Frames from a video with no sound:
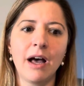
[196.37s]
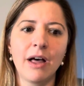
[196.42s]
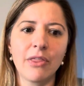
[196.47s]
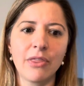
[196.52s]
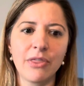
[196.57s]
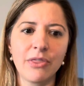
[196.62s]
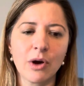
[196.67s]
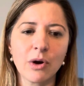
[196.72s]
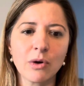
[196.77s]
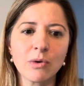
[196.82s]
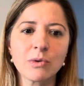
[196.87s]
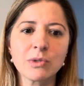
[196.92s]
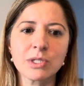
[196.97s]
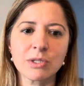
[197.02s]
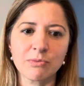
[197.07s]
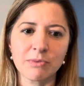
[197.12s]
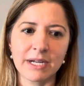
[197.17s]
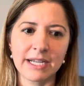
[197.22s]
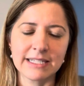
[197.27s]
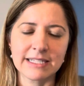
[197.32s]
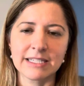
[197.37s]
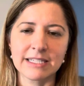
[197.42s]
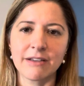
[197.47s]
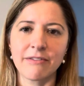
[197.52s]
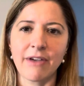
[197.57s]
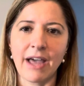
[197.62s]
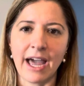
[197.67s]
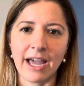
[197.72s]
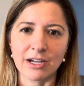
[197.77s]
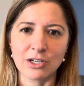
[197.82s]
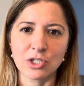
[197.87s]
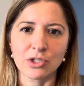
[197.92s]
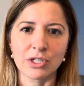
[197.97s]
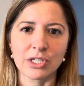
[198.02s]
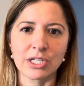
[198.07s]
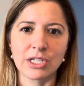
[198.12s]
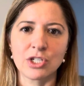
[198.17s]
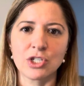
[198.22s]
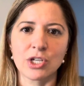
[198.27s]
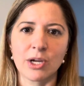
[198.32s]
those rates have
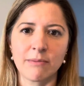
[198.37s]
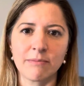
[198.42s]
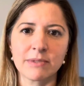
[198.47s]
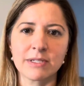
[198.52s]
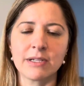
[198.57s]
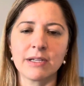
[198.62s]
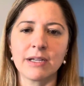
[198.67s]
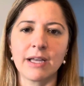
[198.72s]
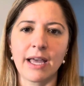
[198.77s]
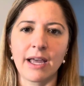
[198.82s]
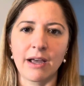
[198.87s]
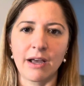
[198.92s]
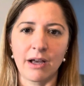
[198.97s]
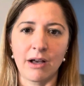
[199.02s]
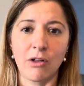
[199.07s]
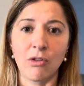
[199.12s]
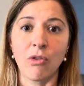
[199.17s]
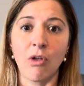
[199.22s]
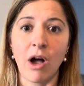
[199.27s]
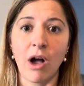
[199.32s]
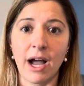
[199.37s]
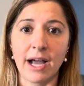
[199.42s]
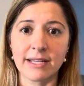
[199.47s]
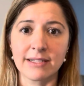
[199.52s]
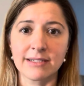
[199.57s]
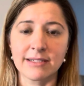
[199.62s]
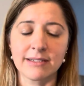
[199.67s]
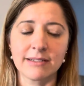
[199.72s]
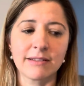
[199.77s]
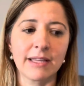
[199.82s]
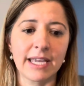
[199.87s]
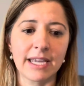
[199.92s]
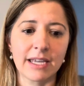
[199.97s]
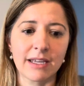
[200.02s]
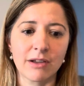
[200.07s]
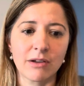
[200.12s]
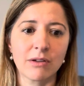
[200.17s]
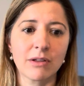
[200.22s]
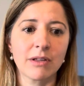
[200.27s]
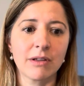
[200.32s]
actually jumped a lot,
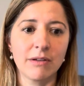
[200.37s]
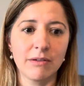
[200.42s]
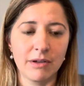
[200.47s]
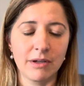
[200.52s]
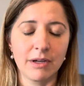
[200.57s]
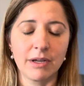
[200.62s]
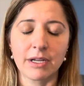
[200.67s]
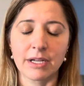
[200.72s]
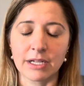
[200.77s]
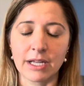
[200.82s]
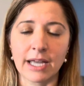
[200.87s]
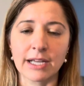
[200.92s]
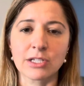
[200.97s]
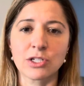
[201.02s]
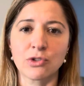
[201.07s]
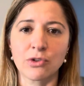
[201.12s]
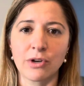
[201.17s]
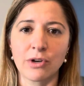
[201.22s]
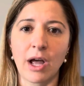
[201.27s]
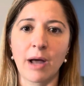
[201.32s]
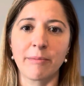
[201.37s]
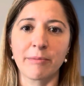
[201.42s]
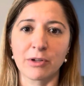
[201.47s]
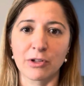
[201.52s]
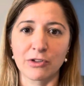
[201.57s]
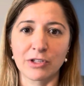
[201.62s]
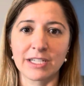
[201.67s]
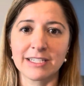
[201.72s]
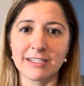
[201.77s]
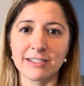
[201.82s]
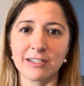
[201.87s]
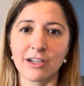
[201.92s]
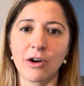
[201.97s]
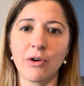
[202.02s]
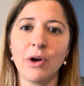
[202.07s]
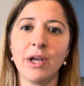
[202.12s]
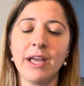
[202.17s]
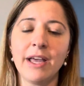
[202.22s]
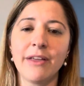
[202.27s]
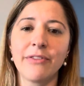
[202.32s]
like astronomically.
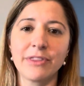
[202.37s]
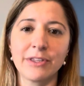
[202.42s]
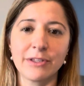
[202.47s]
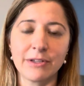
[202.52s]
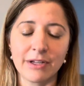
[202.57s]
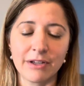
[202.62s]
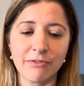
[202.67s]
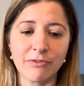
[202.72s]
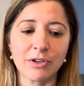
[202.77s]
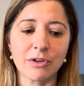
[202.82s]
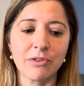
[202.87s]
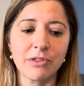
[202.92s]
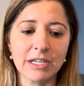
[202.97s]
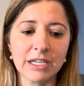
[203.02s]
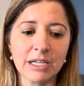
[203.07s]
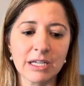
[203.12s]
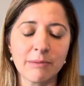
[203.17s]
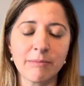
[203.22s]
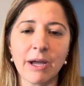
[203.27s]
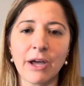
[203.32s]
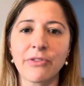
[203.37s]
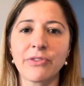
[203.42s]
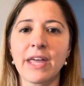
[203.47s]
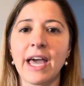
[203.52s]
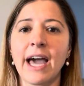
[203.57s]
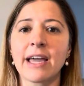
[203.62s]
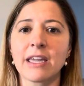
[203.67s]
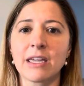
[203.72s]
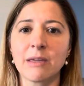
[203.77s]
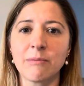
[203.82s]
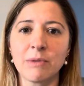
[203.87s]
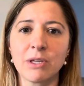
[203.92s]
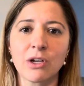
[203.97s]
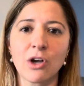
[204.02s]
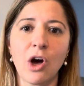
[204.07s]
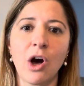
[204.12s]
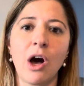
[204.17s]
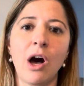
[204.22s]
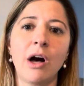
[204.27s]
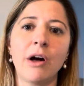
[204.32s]
So if you're thinking about that, give me a
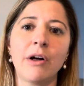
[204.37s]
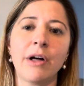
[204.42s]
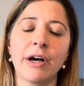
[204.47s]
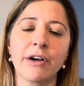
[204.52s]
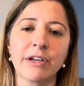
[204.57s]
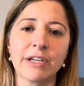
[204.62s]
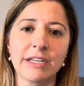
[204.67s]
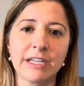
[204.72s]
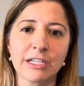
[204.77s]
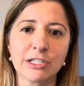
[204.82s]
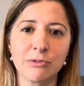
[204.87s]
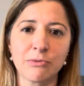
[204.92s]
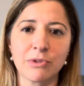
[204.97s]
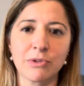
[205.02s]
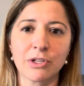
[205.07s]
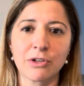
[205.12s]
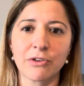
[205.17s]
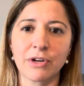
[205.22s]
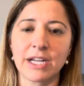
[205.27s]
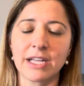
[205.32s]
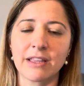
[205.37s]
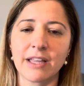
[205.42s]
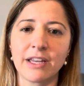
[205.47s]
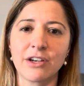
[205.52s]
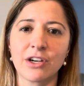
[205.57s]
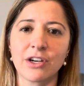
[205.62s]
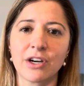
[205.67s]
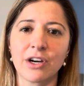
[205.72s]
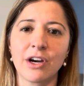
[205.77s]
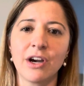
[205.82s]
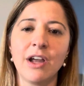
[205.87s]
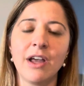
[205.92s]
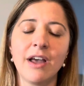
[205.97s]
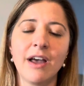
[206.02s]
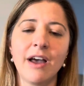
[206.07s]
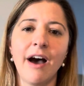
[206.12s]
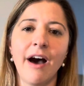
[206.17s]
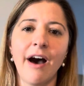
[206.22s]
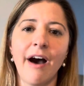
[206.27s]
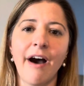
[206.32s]
call. I'll connect you with a great lender.
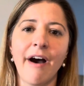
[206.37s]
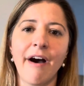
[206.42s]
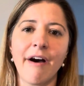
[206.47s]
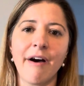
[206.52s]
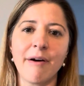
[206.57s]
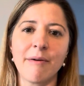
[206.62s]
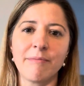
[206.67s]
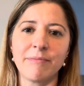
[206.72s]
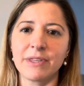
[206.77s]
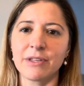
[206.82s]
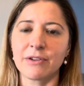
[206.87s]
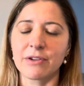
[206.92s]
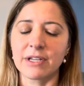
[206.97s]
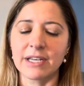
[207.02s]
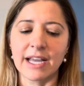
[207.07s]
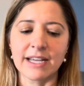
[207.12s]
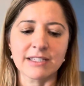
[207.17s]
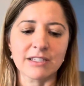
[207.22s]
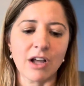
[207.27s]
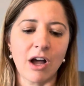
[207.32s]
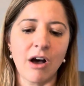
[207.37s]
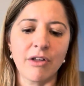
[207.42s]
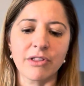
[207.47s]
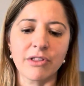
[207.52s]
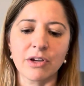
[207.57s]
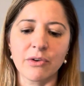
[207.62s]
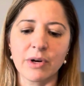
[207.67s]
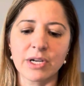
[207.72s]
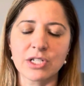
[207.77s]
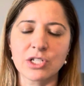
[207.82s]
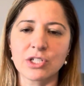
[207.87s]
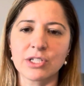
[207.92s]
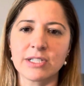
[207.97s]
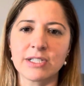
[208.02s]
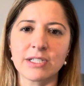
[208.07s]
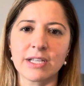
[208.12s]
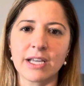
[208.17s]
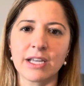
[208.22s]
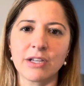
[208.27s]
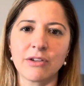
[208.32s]
Um, you can ask all the
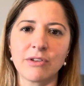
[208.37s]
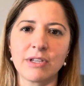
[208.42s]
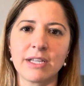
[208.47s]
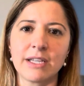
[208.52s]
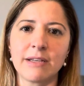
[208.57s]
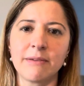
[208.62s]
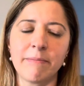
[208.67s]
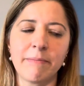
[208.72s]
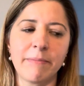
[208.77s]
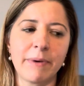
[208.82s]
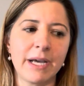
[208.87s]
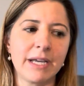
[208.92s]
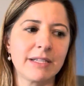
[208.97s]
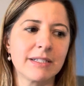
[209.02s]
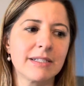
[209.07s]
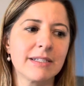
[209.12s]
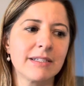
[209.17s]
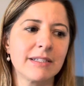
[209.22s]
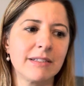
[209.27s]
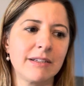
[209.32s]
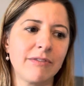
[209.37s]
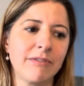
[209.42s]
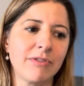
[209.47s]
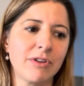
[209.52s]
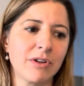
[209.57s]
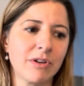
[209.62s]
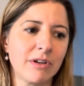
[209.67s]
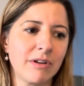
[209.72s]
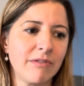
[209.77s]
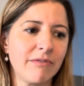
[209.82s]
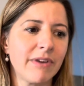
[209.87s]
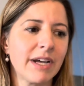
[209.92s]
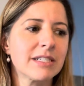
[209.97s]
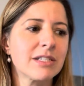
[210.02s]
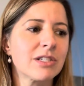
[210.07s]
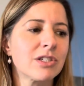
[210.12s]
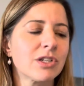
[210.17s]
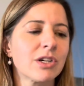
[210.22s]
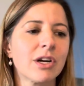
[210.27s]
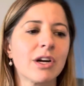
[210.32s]
questions that you need, but if you're an
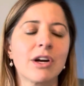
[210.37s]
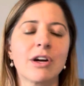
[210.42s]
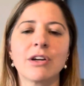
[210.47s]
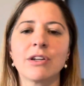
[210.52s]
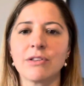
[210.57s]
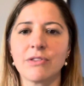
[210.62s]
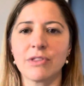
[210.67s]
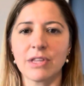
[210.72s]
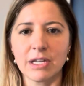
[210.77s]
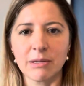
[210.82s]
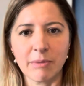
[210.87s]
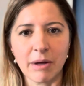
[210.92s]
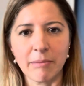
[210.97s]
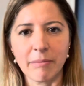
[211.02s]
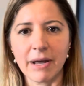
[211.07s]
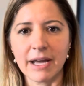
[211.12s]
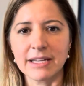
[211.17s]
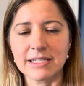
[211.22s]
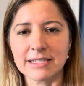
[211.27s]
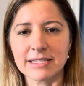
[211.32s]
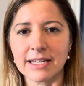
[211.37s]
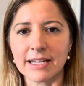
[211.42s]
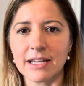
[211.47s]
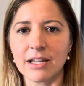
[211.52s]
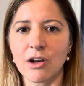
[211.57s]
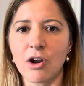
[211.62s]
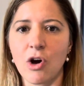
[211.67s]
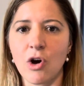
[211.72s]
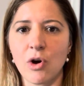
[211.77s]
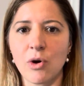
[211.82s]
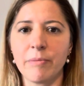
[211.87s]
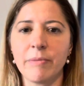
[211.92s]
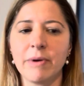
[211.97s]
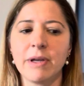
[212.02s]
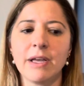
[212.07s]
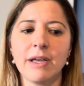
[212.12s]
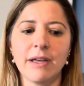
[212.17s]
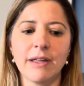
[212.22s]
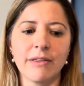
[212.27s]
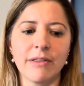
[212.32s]
investor thinking about buying a second home,
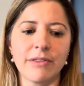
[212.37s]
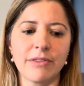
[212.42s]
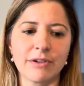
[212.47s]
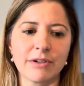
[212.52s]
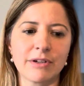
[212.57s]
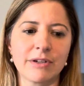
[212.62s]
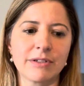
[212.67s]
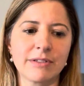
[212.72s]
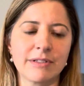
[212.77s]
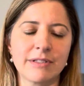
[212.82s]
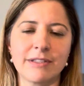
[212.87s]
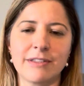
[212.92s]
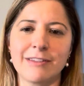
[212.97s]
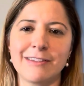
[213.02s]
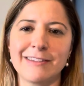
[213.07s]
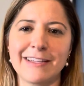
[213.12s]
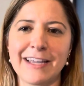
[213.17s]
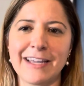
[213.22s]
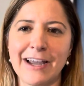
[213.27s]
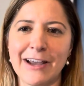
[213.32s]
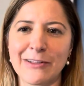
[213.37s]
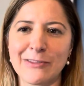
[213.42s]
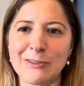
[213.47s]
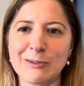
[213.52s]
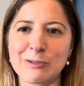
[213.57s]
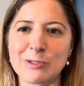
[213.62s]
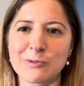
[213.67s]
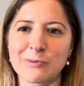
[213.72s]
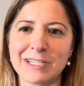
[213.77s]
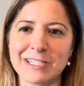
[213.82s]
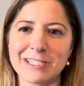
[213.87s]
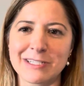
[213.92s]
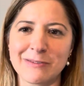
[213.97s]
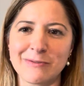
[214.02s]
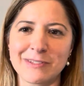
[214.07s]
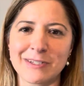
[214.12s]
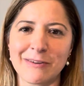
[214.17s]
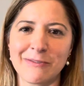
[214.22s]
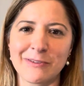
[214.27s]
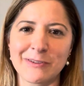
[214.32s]
they're, yeah, those rates have
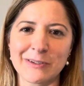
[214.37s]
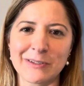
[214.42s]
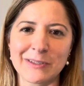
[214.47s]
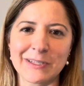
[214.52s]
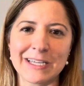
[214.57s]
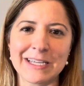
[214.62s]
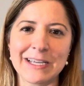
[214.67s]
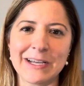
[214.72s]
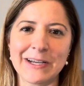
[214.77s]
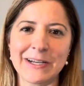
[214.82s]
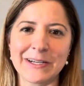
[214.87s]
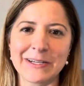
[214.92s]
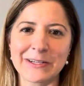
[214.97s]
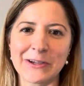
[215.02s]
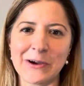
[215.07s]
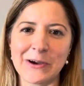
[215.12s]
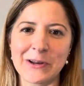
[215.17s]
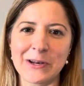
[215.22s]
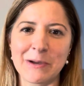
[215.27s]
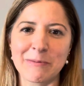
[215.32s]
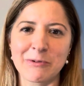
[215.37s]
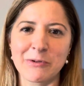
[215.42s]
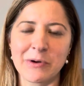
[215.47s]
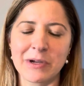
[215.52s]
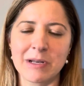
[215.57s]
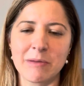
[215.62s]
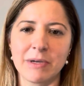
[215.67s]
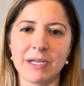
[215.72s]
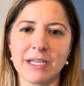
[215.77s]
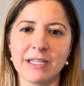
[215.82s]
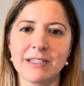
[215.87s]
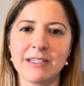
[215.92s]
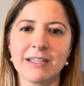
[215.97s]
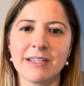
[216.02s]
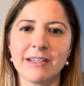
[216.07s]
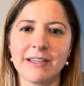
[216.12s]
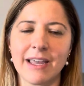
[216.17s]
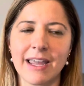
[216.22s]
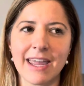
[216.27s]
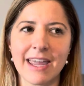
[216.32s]
definitely uh, gone up quite a bit.
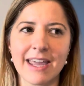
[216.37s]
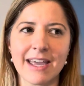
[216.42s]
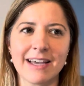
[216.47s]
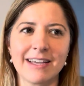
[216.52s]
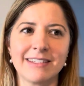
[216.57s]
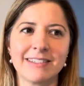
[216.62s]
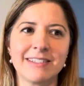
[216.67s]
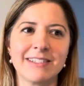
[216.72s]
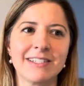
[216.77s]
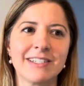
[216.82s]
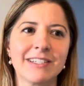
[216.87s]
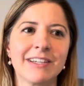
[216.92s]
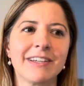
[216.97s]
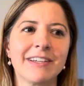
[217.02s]
And